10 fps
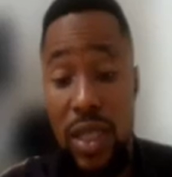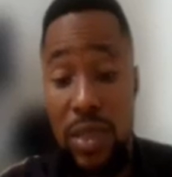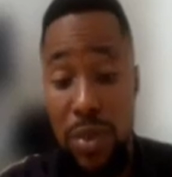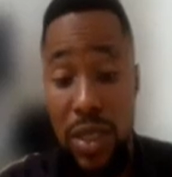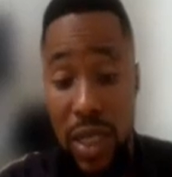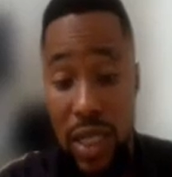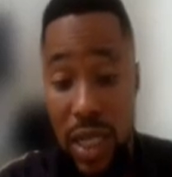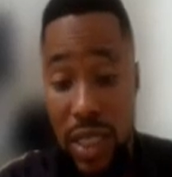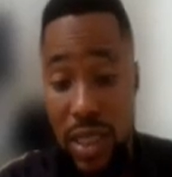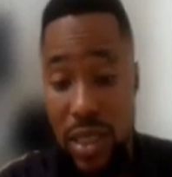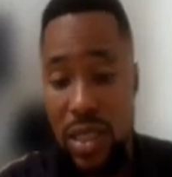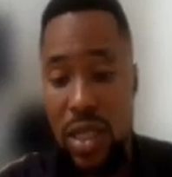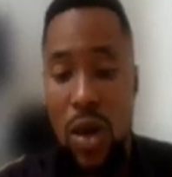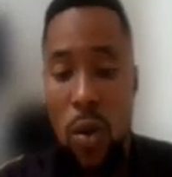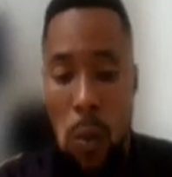has pericarditis.
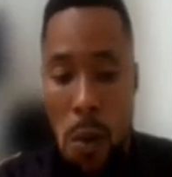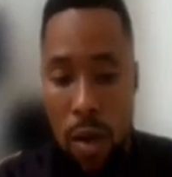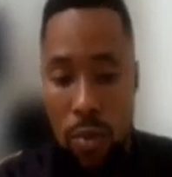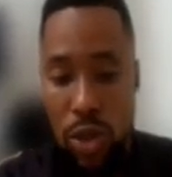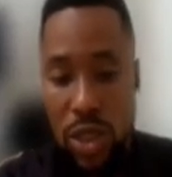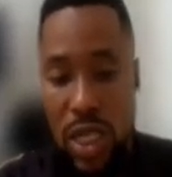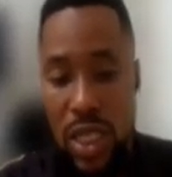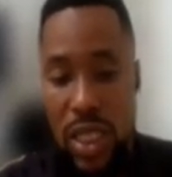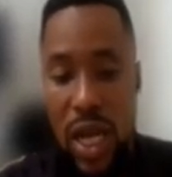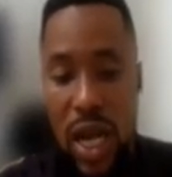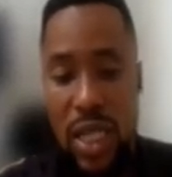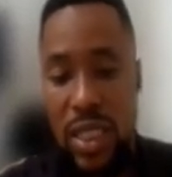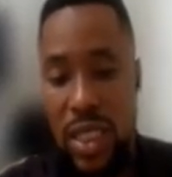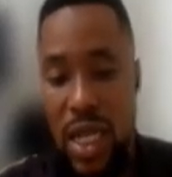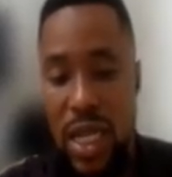But later
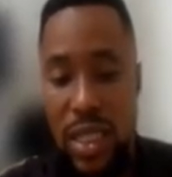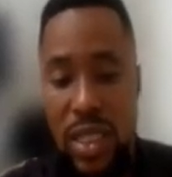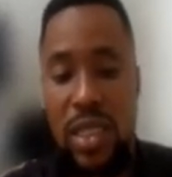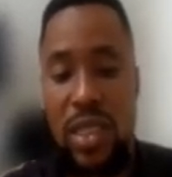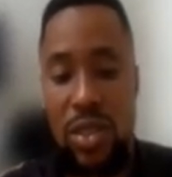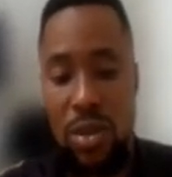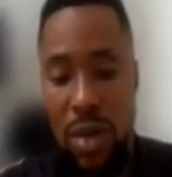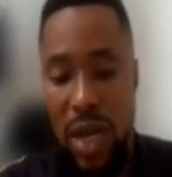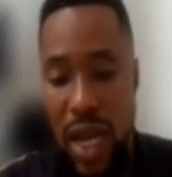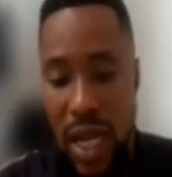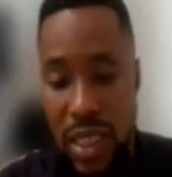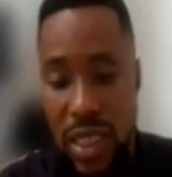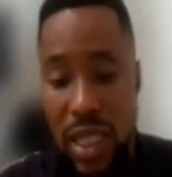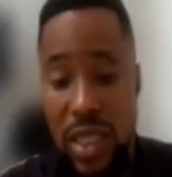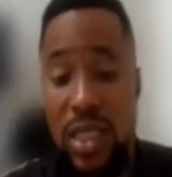it gets normalized
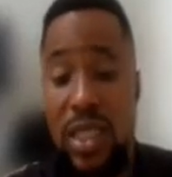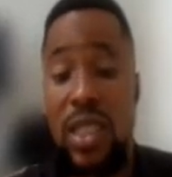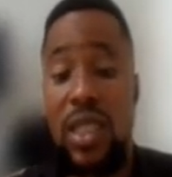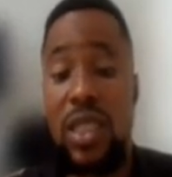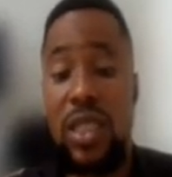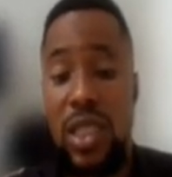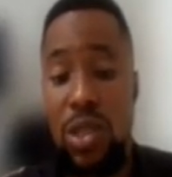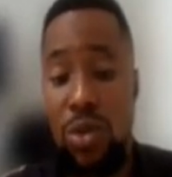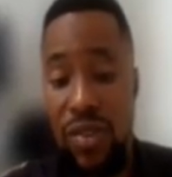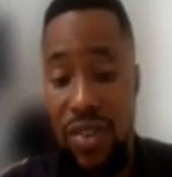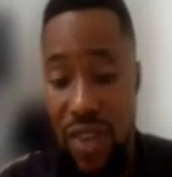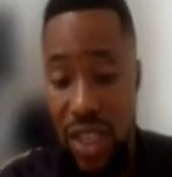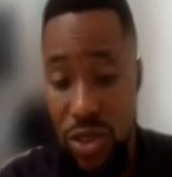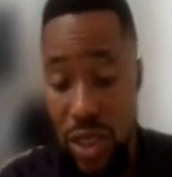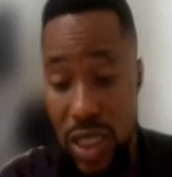and T wave
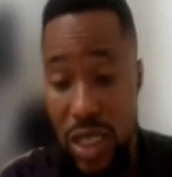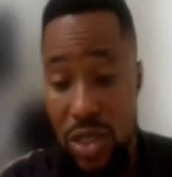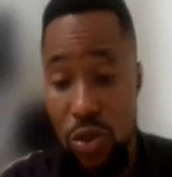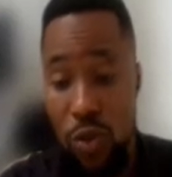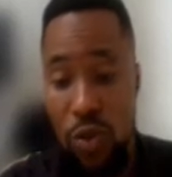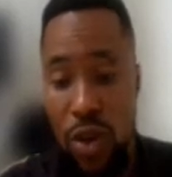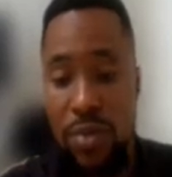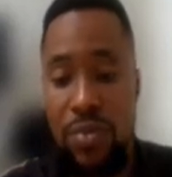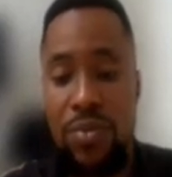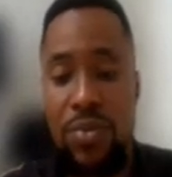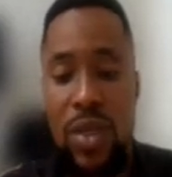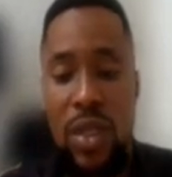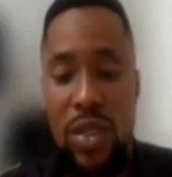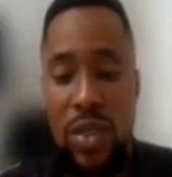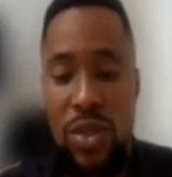inversion takes over.
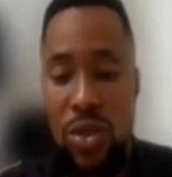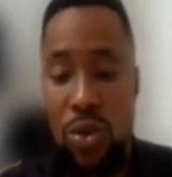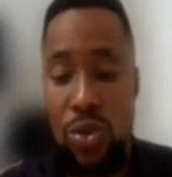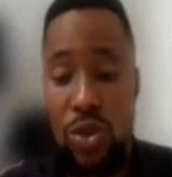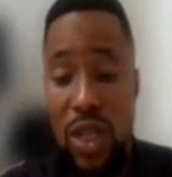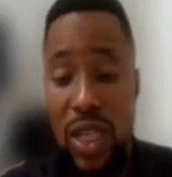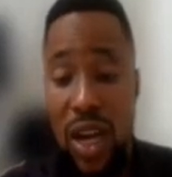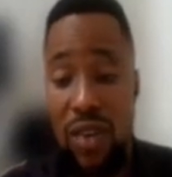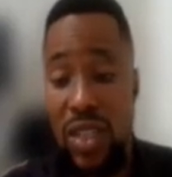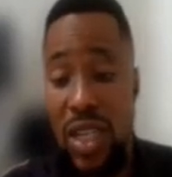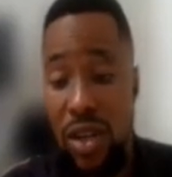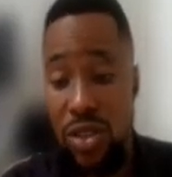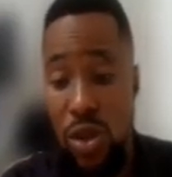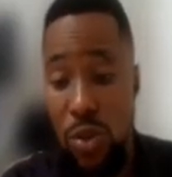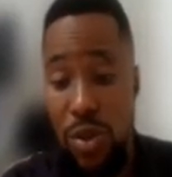So you can have a
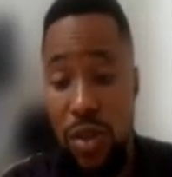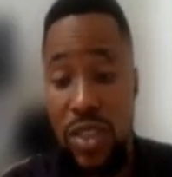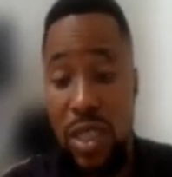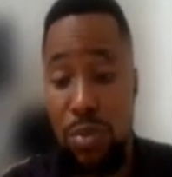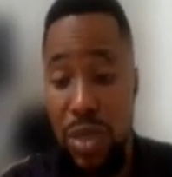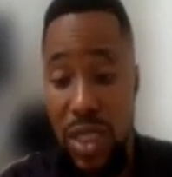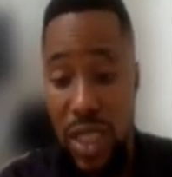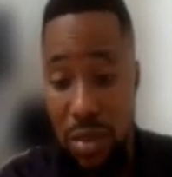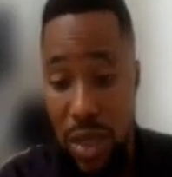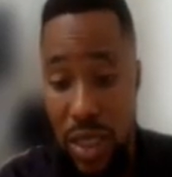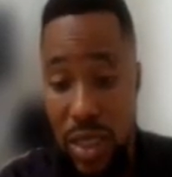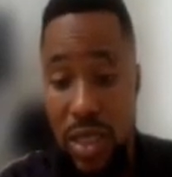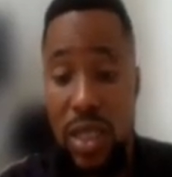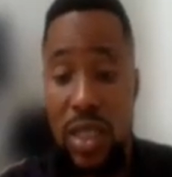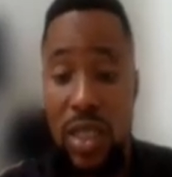downsloping of TP segments.
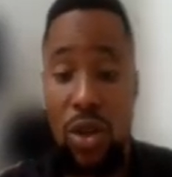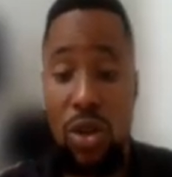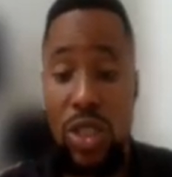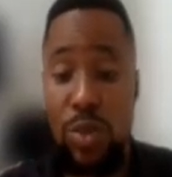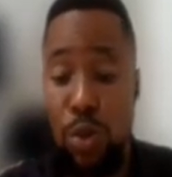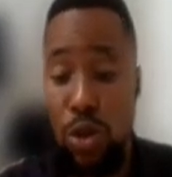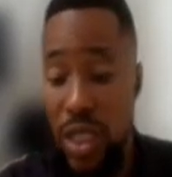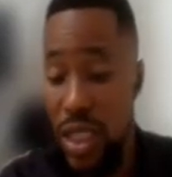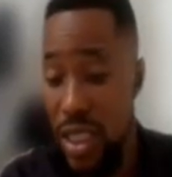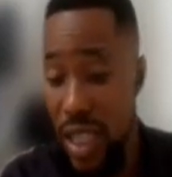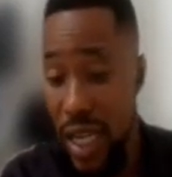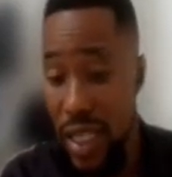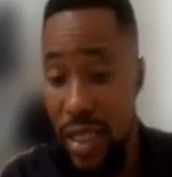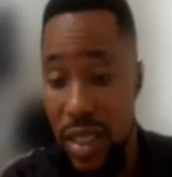They call it spodic sign.